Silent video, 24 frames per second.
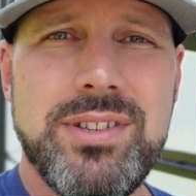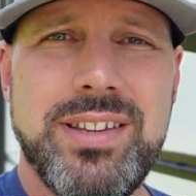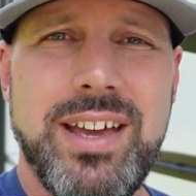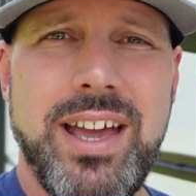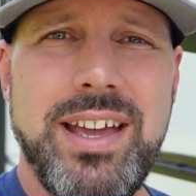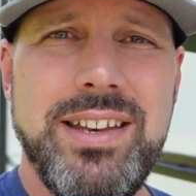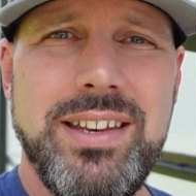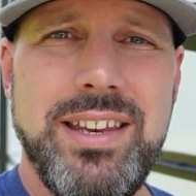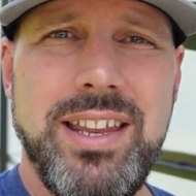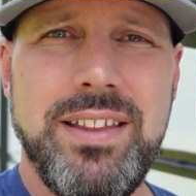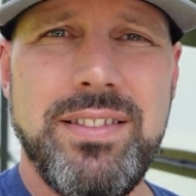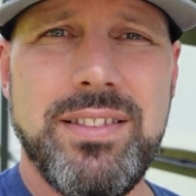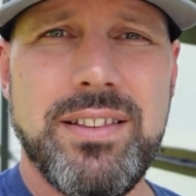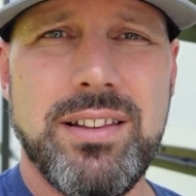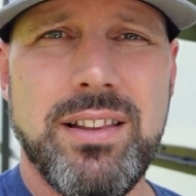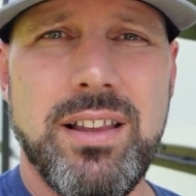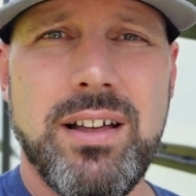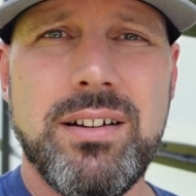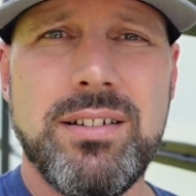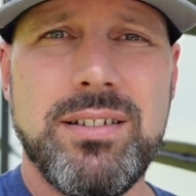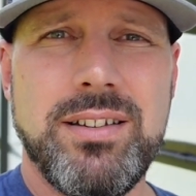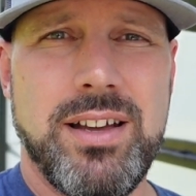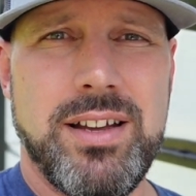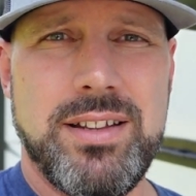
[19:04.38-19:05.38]
tightening the
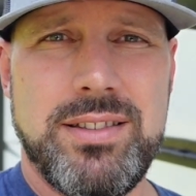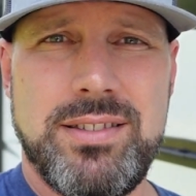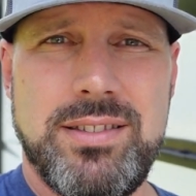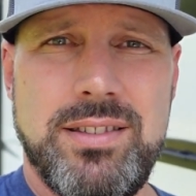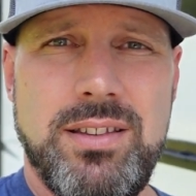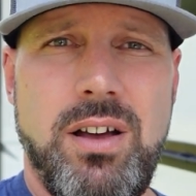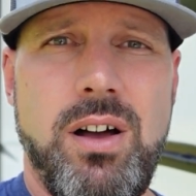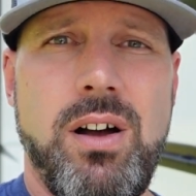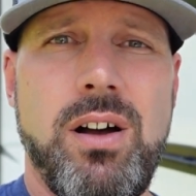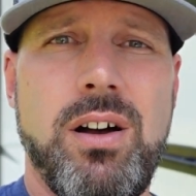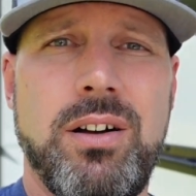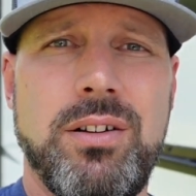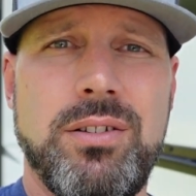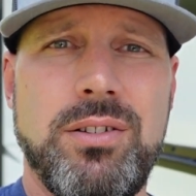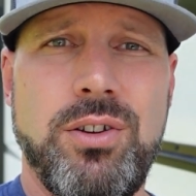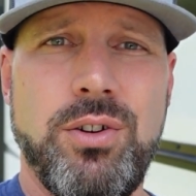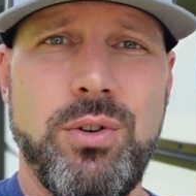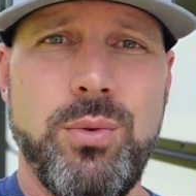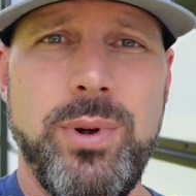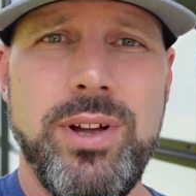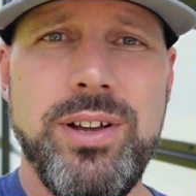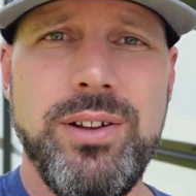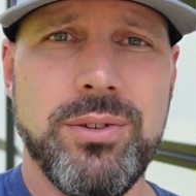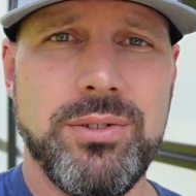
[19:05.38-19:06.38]
lug nuts on
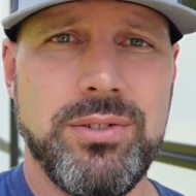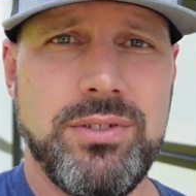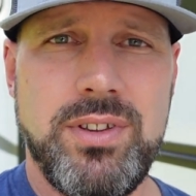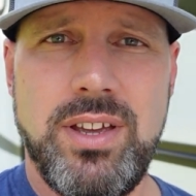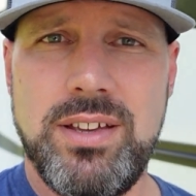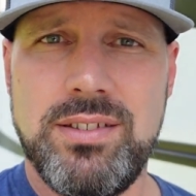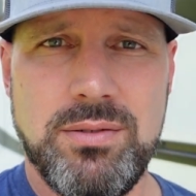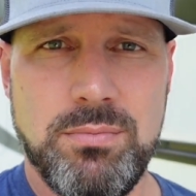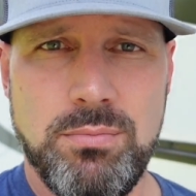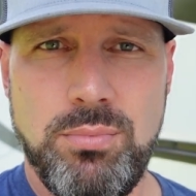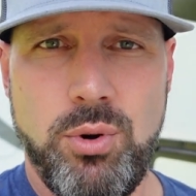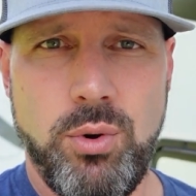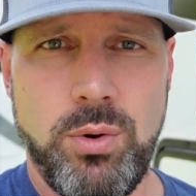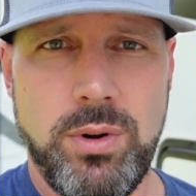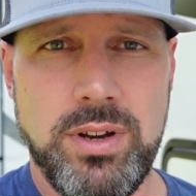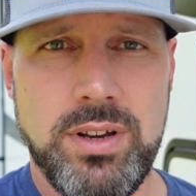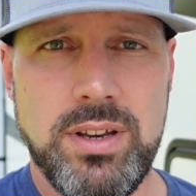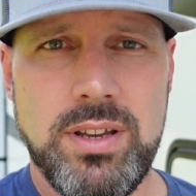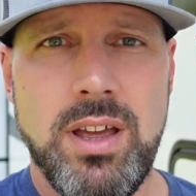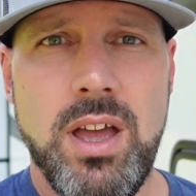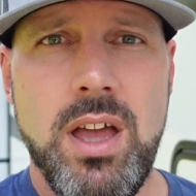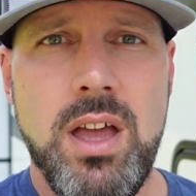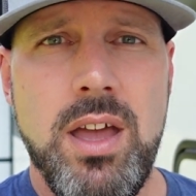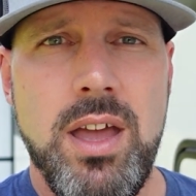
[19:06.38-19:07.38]
your wheels is
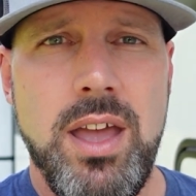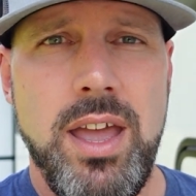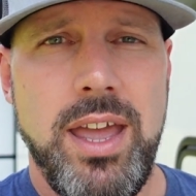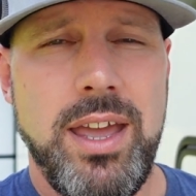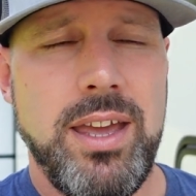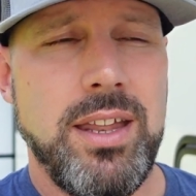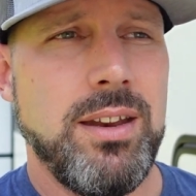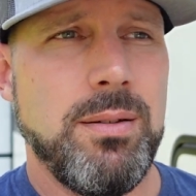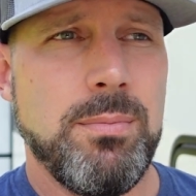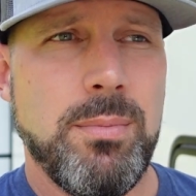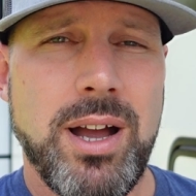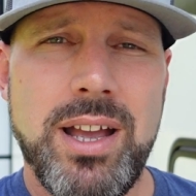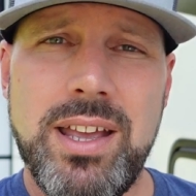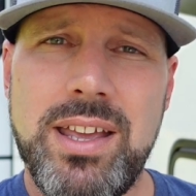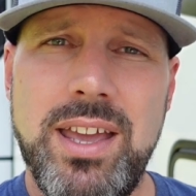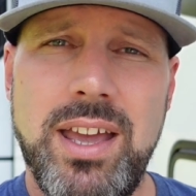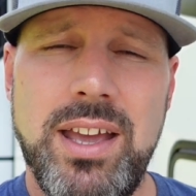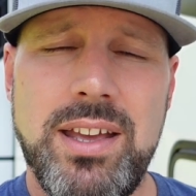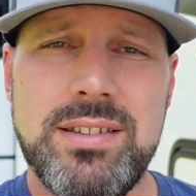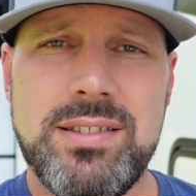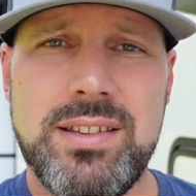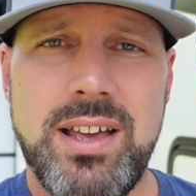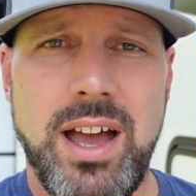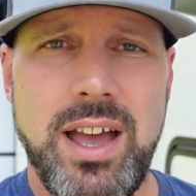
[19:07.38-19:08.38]
important. And in my
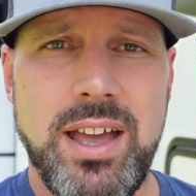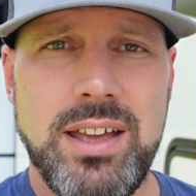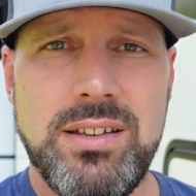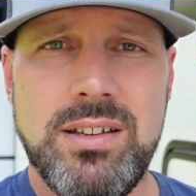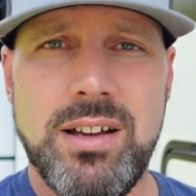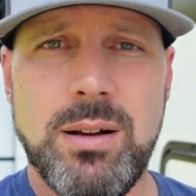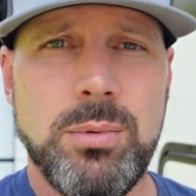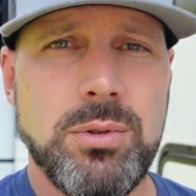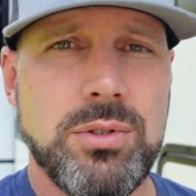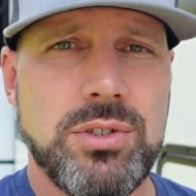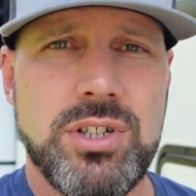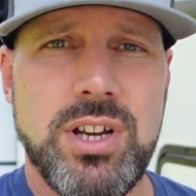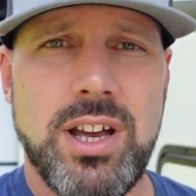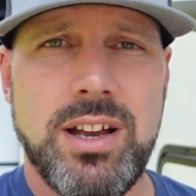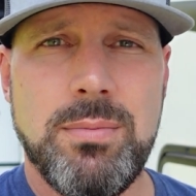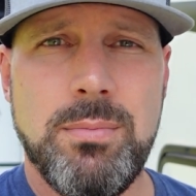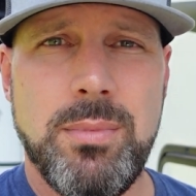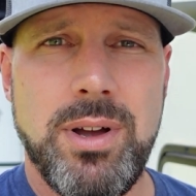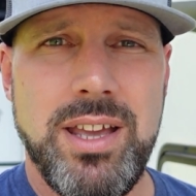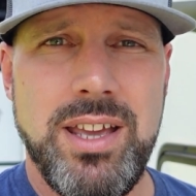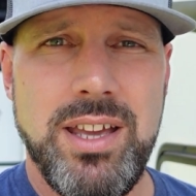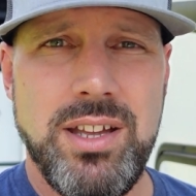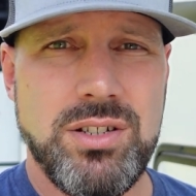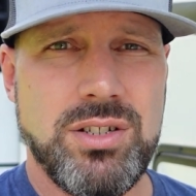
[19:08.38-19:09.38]
case, I double check
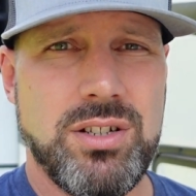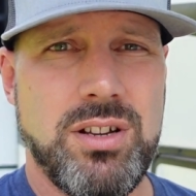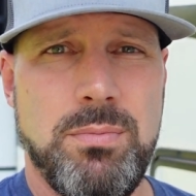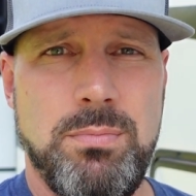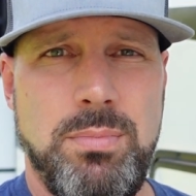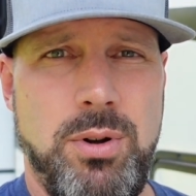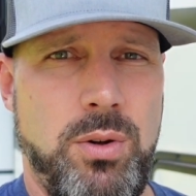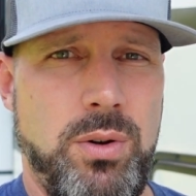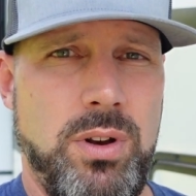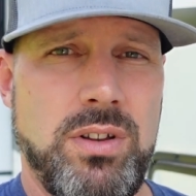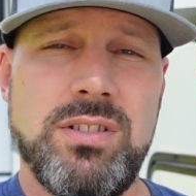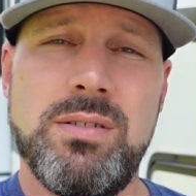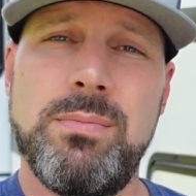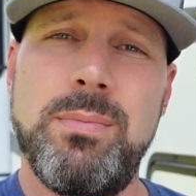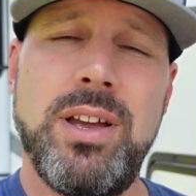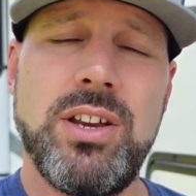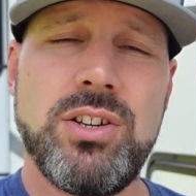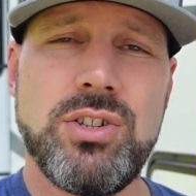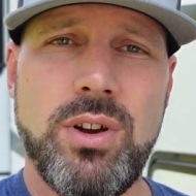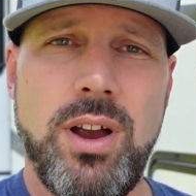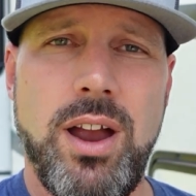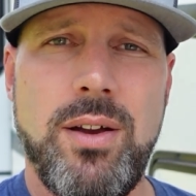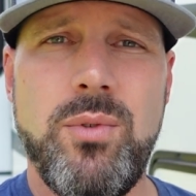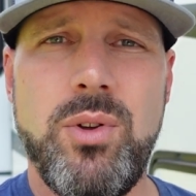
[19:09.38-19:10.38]
my hitch components and make
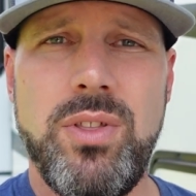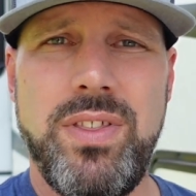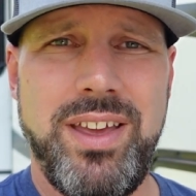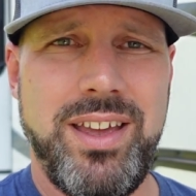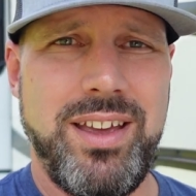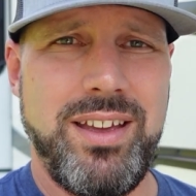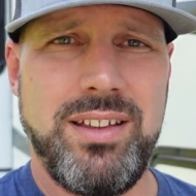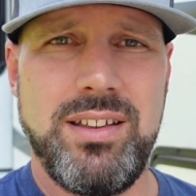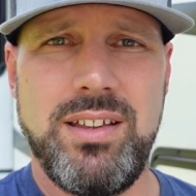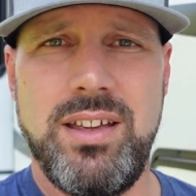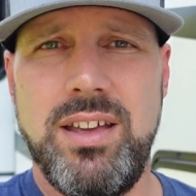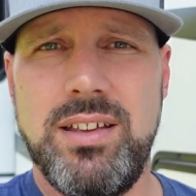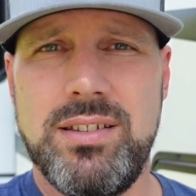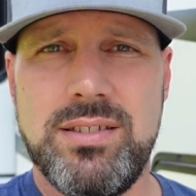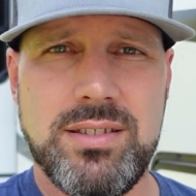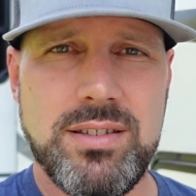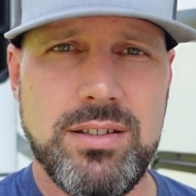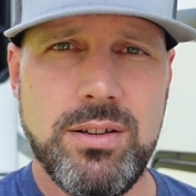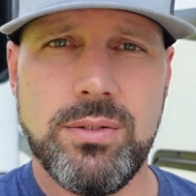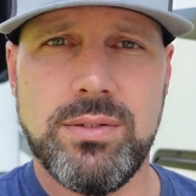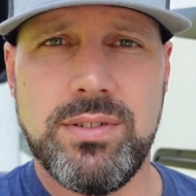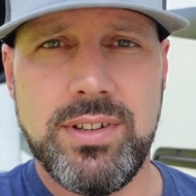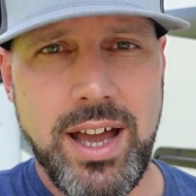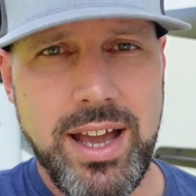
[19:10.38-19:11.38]
sure everything is
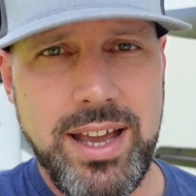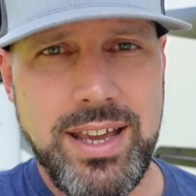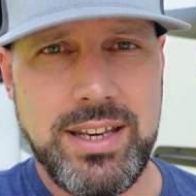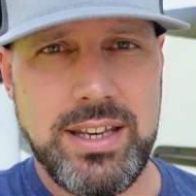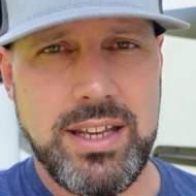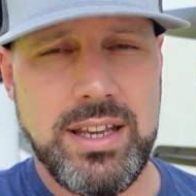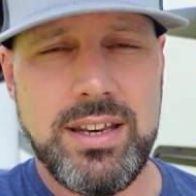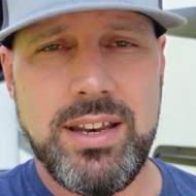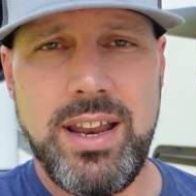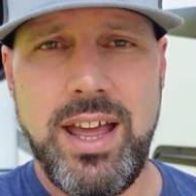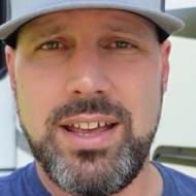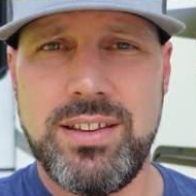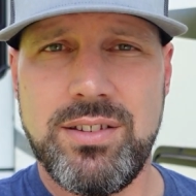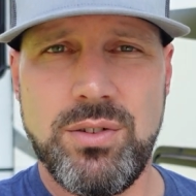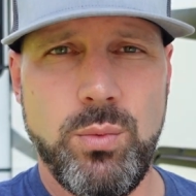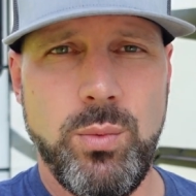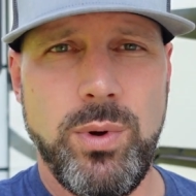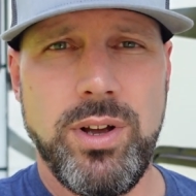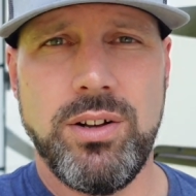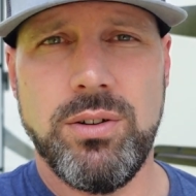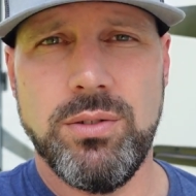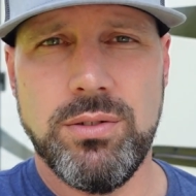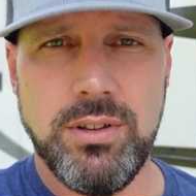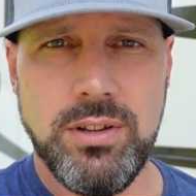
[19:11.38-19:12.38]
still tight and hasn't
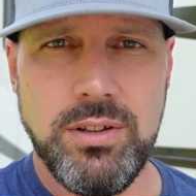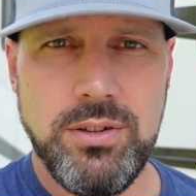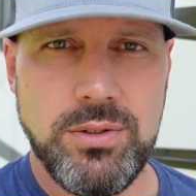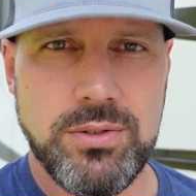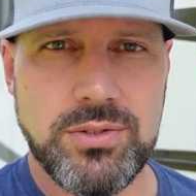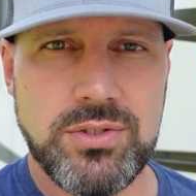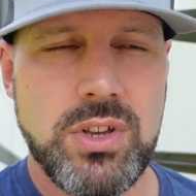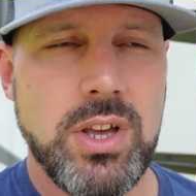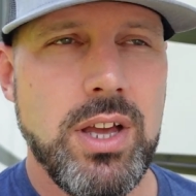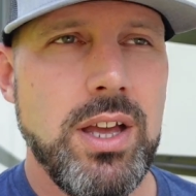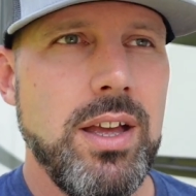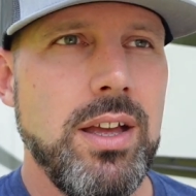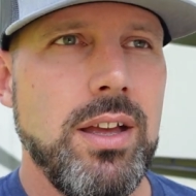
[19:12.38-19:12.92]
wiggled loose.